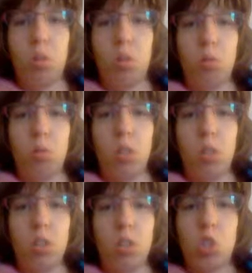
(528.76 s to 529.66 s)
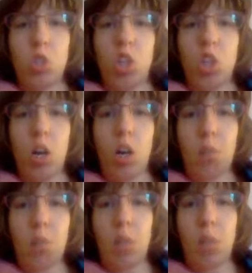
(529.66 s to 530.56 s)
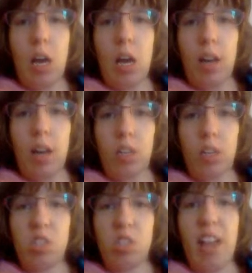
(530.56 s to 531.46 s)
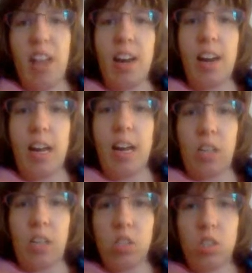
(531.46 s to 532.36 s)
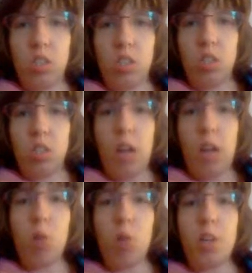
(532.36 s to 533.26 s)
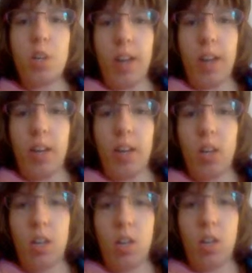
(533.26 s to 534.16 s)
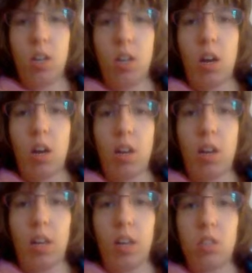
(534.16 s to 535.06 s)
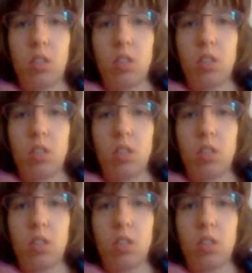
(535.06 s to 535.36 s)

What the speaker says: blue zombie eyes, dead eyes. They were dead eyes.